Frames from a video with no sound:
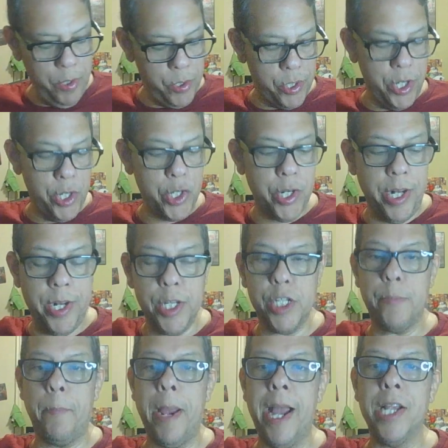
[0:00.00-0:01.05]
musician
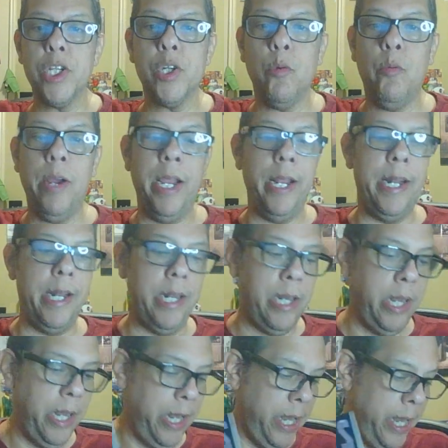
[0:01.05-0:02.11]
has passed away
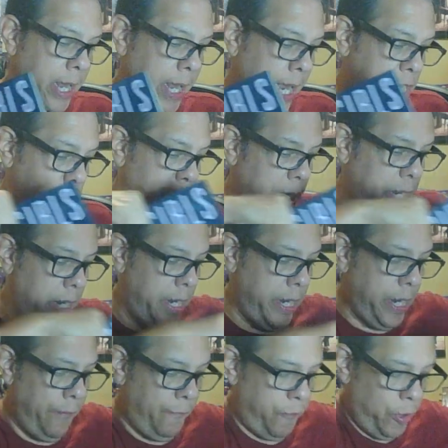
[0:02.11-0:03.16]
and has been an
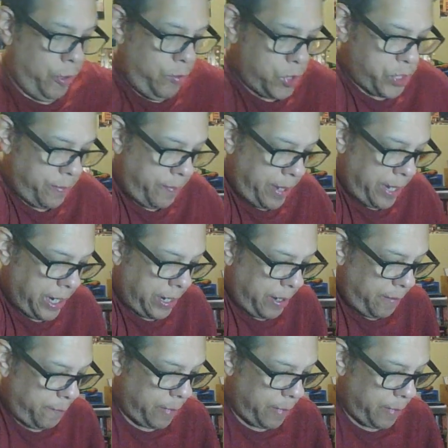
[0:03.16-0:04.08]
influence in my